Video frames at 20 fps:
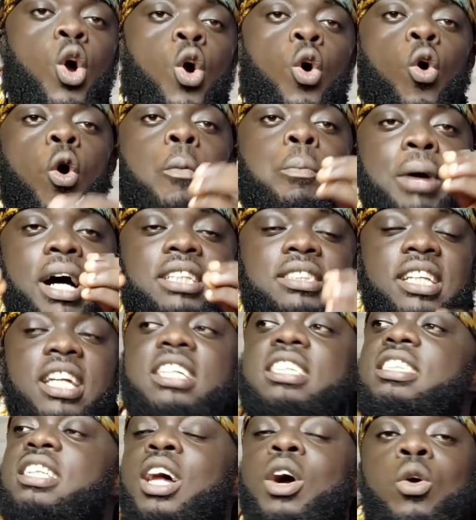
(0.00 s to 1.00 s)
Oh, pay
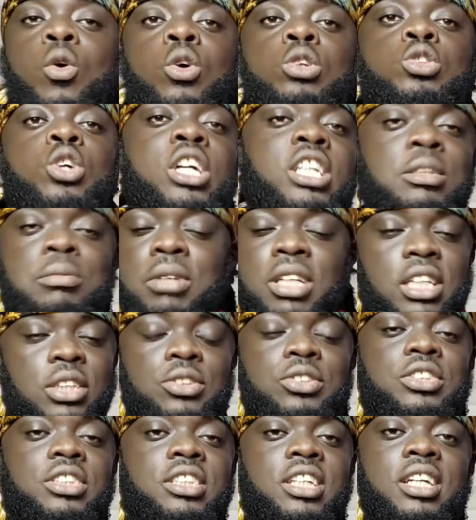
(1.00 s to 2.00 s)
attention! I'm joining the
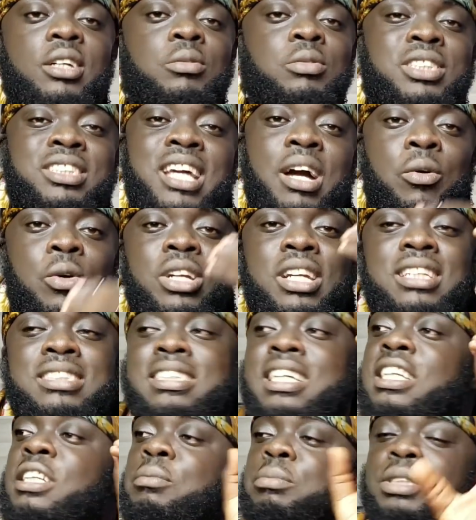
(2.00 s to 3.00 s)
military. We say we're not
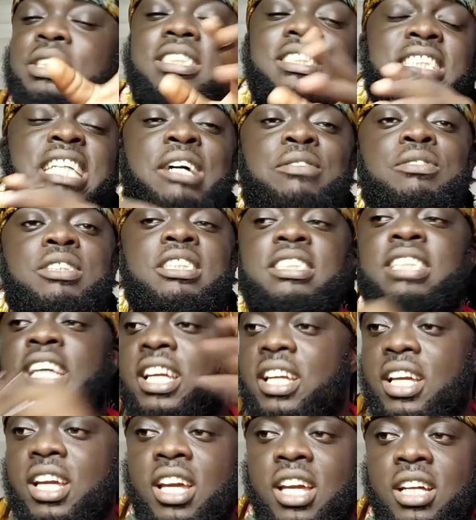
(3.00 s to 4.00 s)
celebrities every
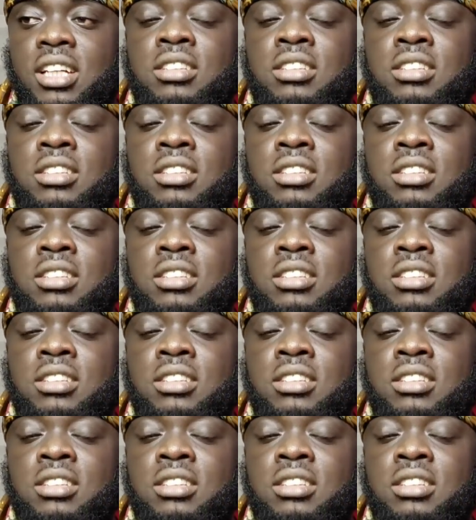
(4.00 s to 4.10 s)
day.